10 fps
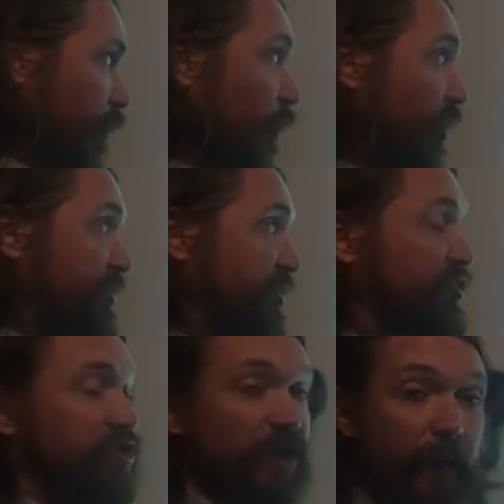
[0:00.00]
want to
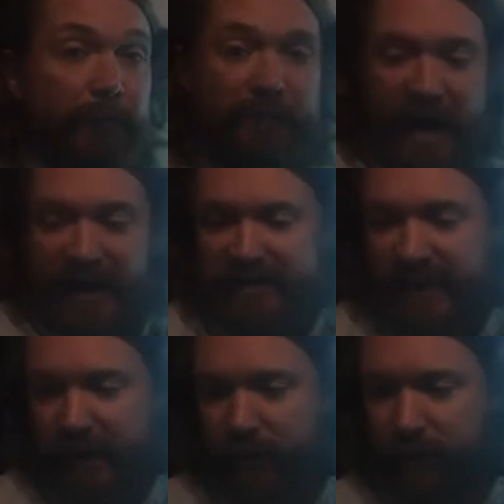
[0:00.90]
jump back
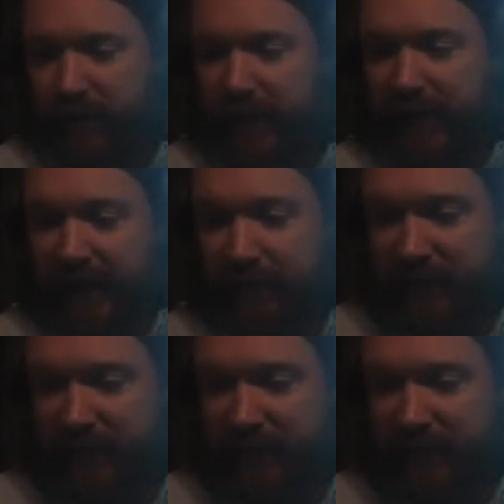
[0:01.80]
down and